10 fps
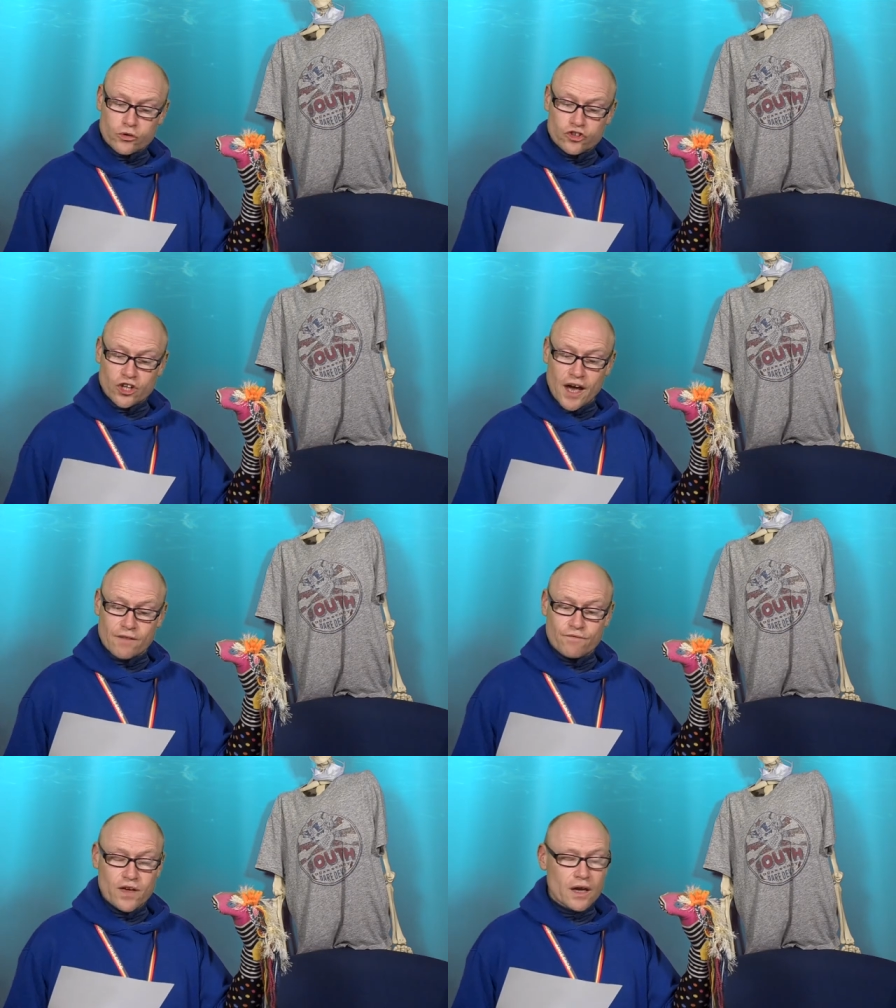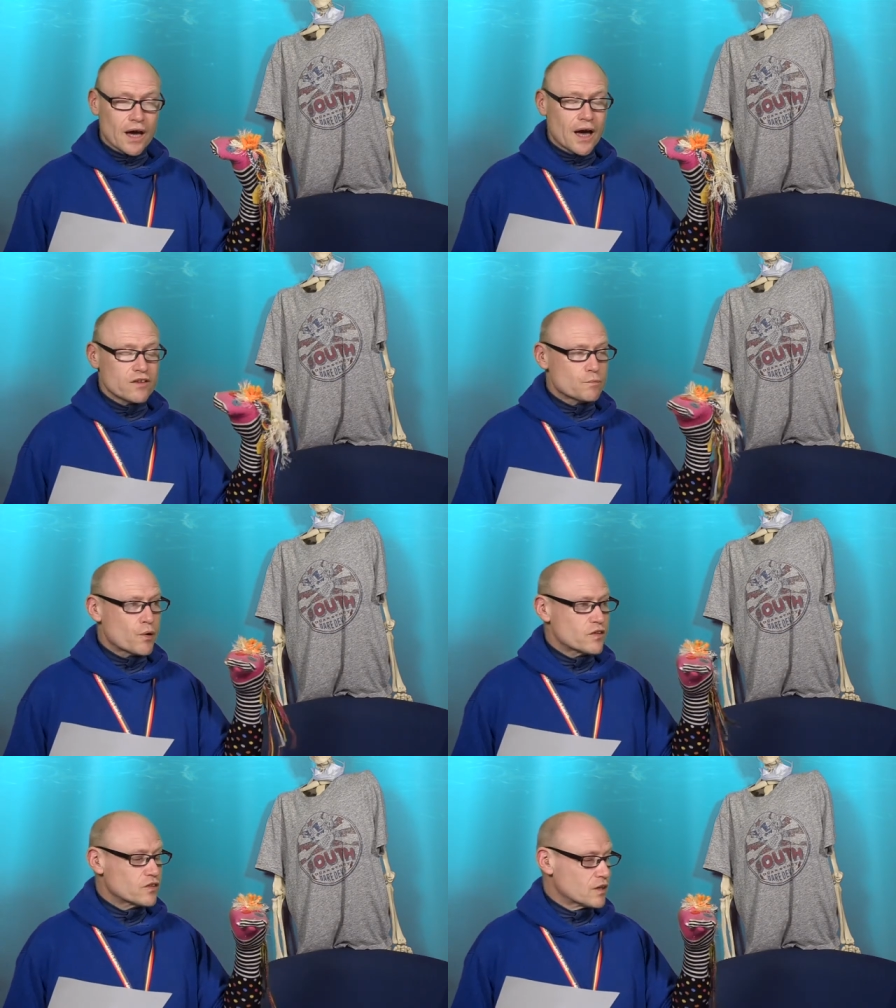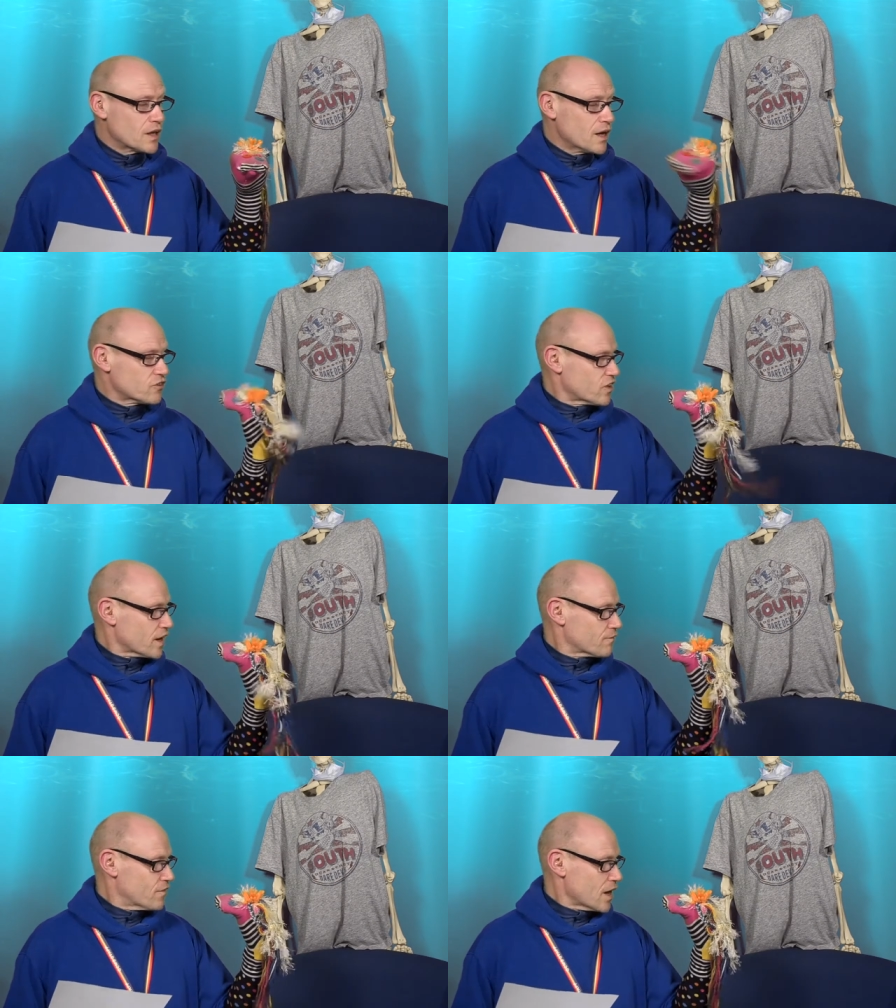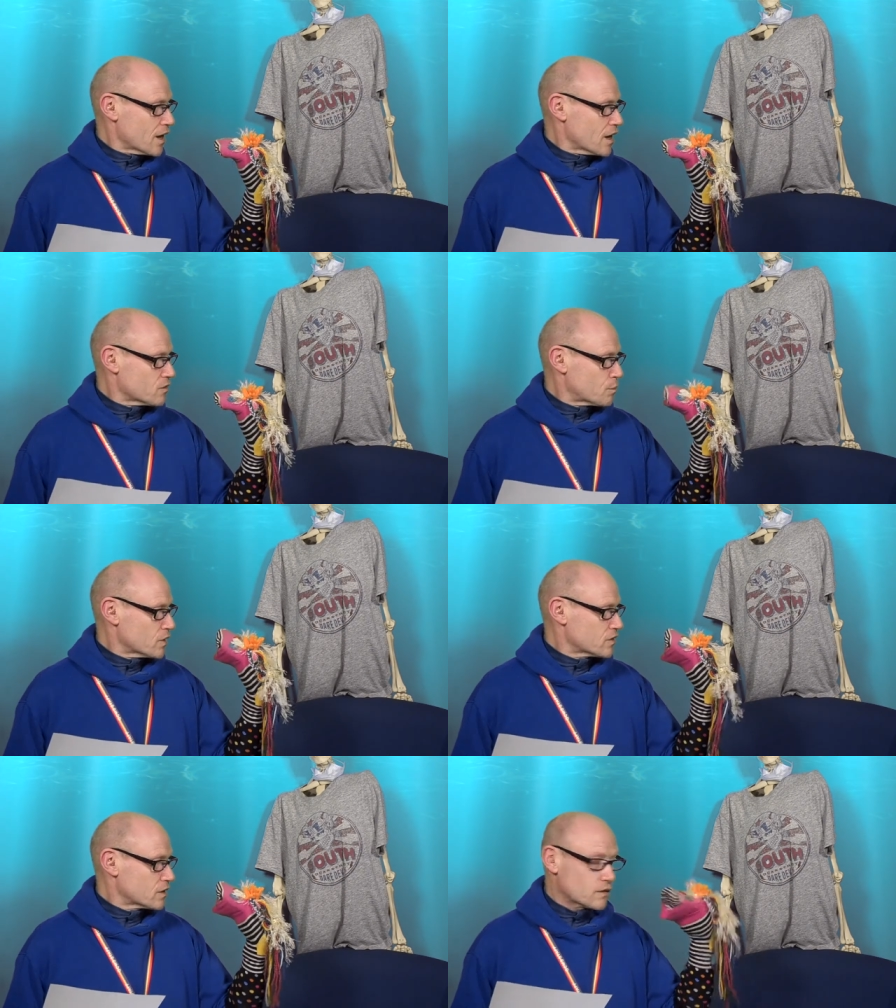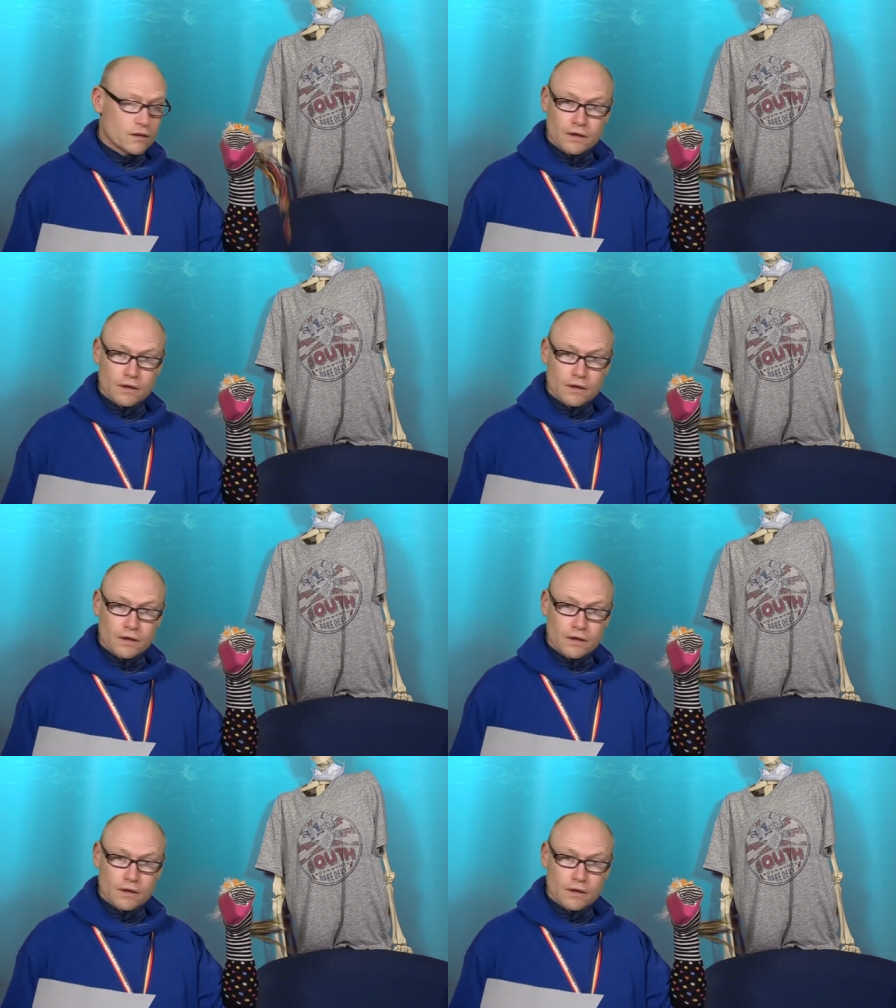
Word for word: should have Vic as president. Hashtag Vic as president.